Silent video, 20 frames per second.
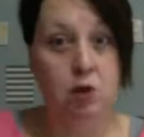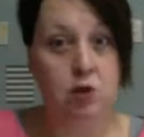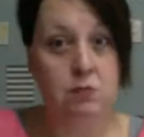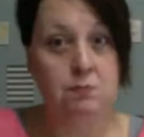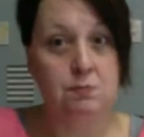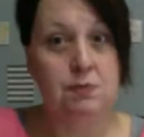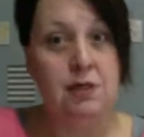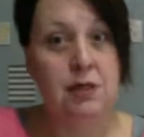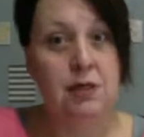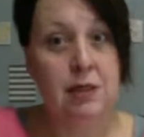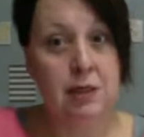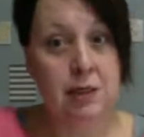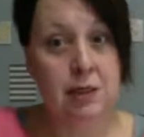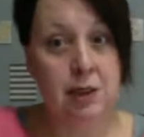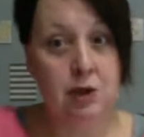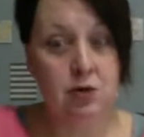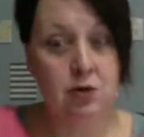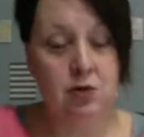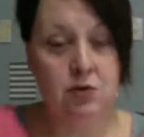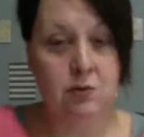big,
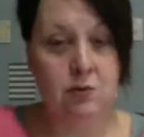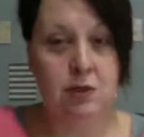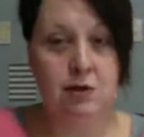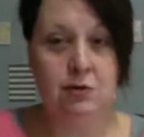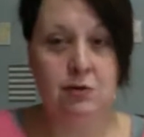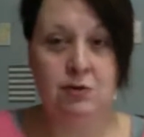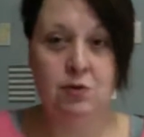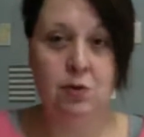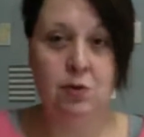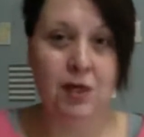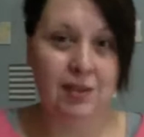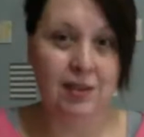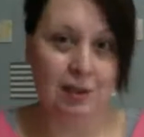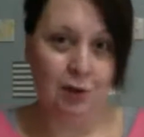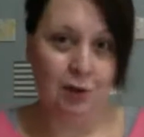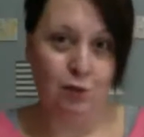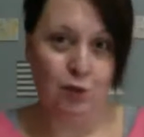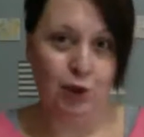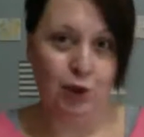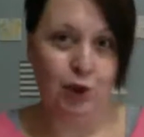huge mirrors right there
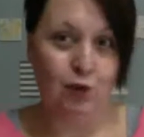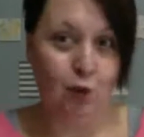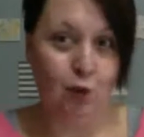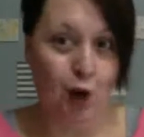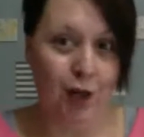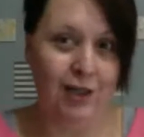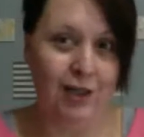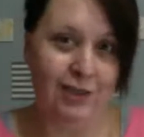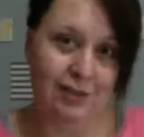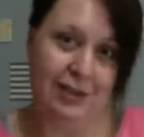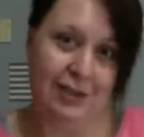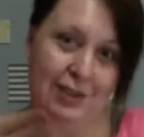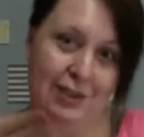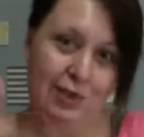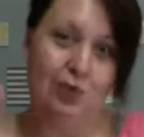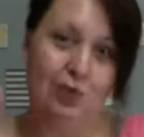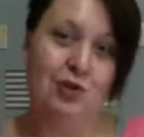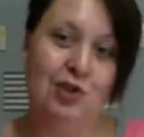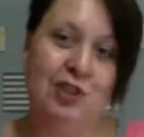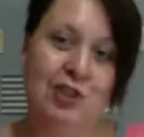when you walked
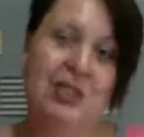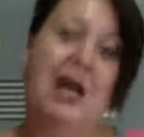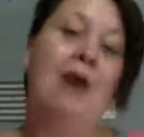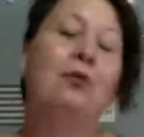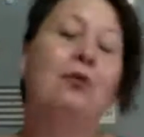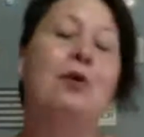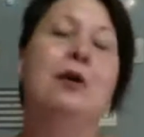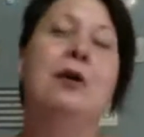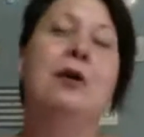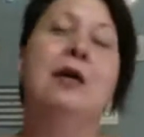into the shower.